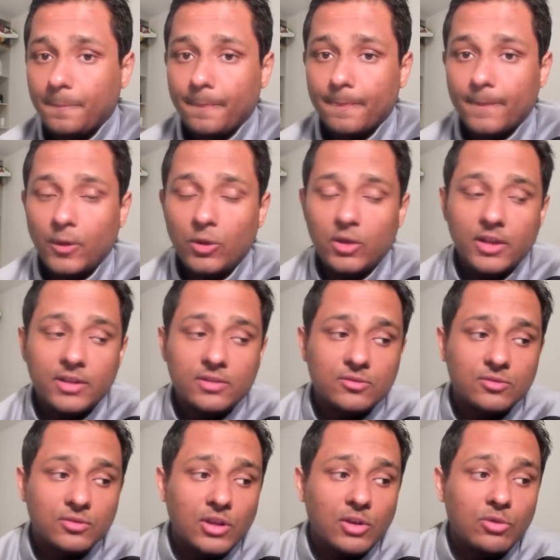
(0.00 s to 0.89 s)
All right,
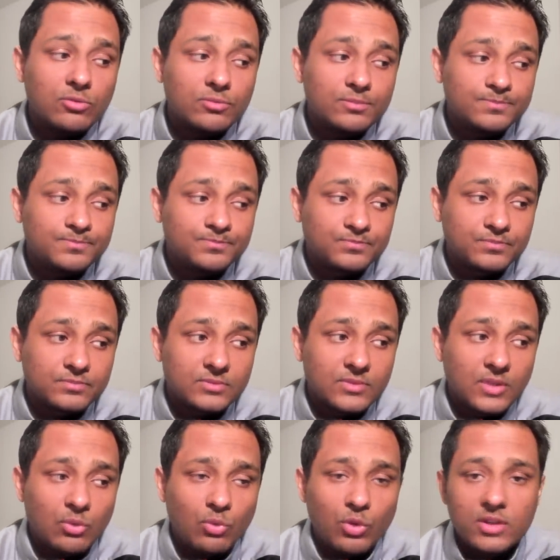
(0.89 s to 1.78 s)
so now
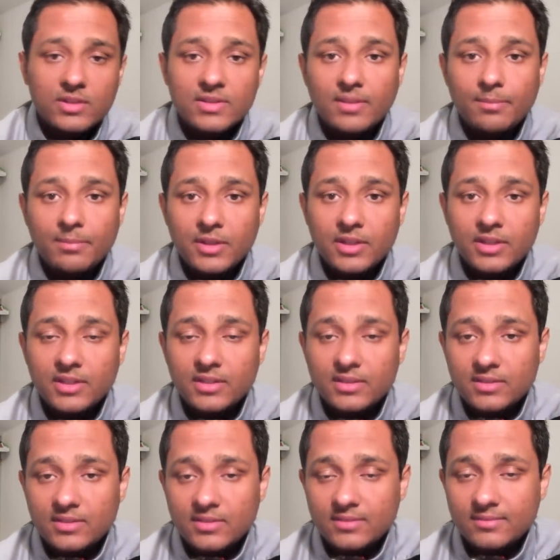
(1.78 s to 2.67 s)
what's happening
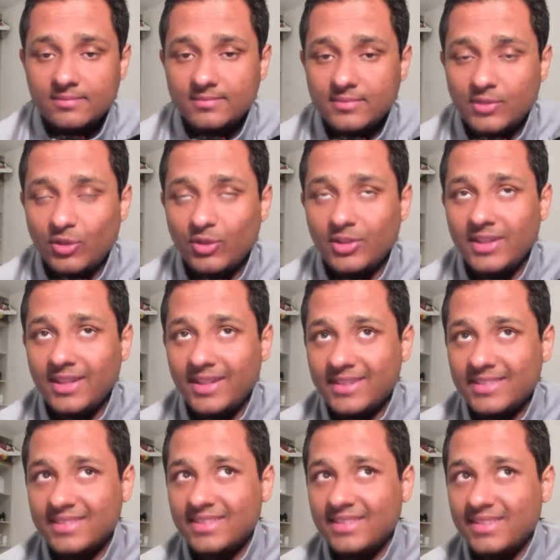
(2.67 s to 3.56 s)
is, or
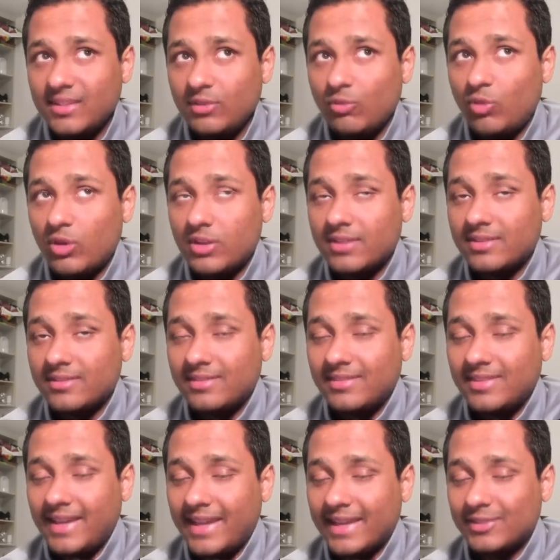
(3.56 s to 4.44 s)
let's see what
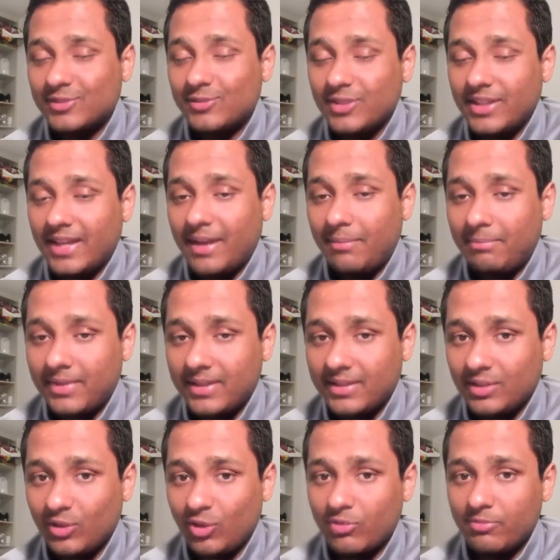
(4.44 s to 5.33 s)
actually
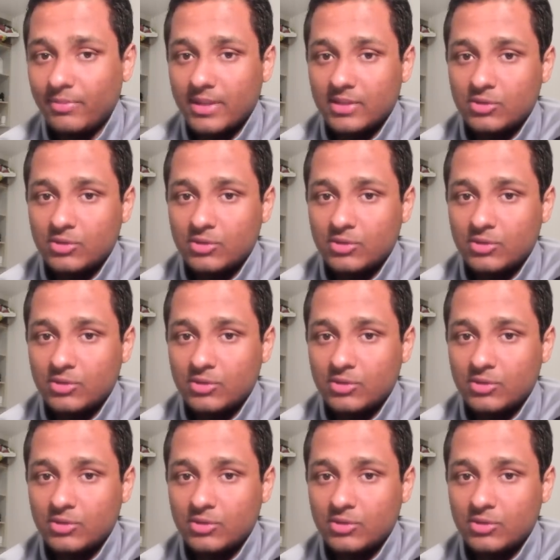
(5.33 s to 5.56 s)
happened long back.